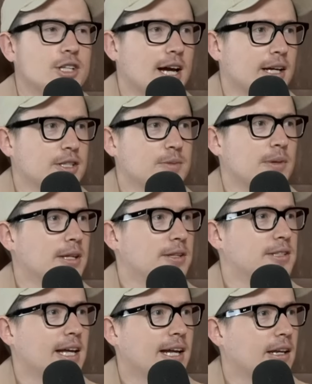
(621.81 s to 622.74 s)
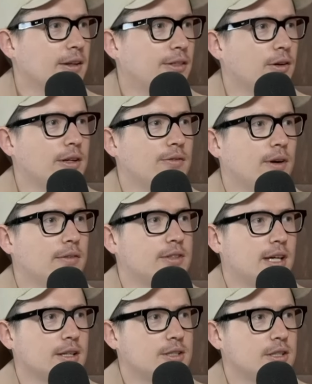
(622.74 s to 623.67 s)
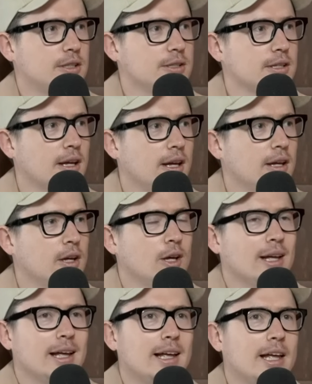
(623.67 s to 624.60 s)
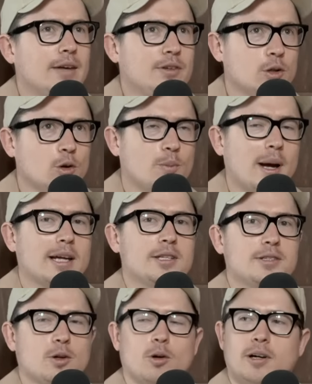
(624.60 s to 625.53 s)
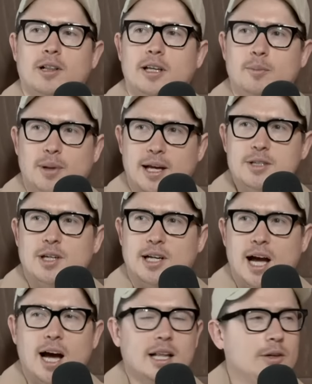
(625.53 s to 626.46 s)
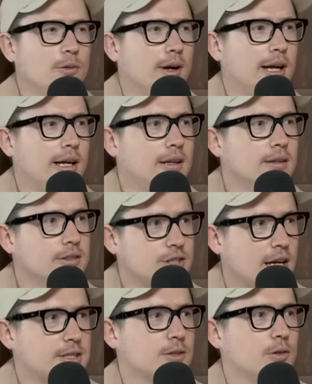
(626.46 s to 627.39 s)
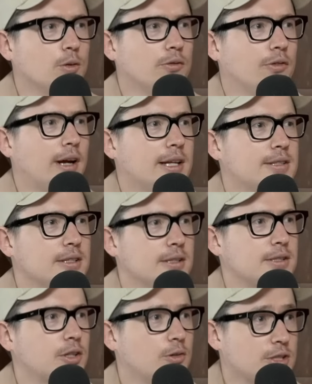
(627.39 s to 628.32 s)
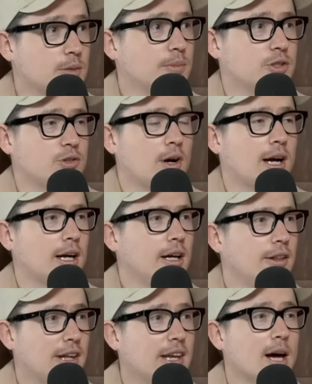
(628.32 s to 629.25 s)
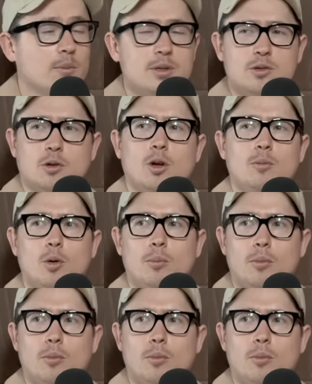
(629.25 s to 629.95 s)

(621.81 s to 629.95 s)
Jagga Smiths, they're getting 35 touches if you look back historically at players like Harley Reid, Jason Horne Francis, Christian Petracca, their numbers are a lot more